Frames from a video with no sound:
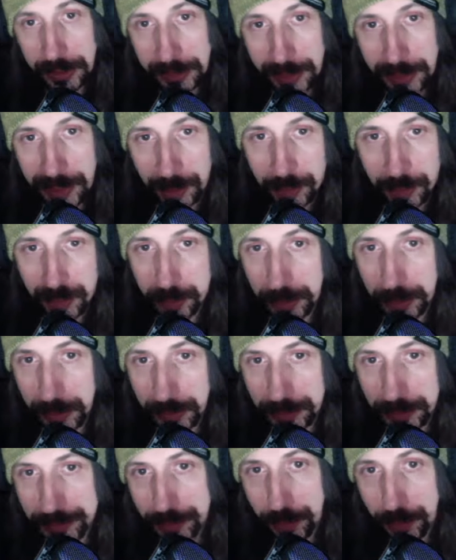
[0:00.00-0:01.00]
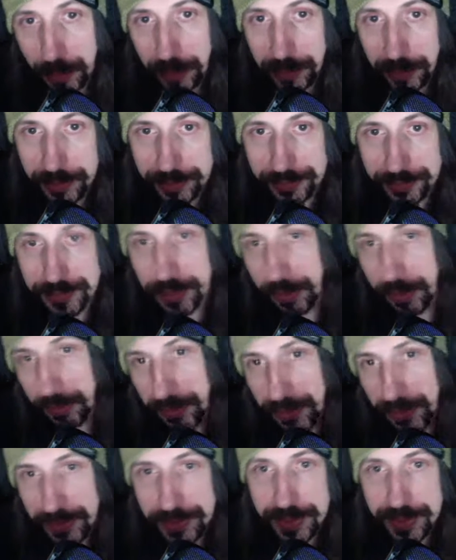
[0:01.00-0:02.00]
habitable is a relative term
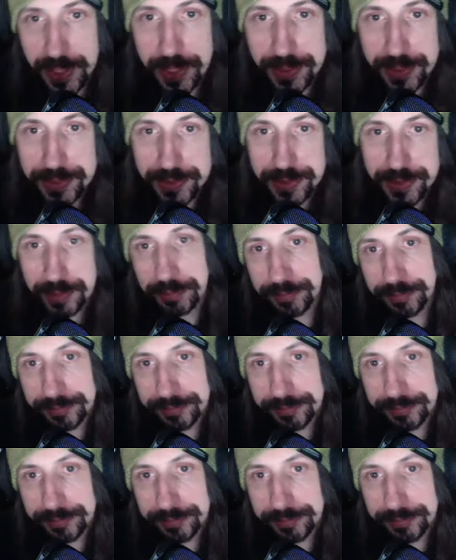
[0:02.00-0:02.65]
these days.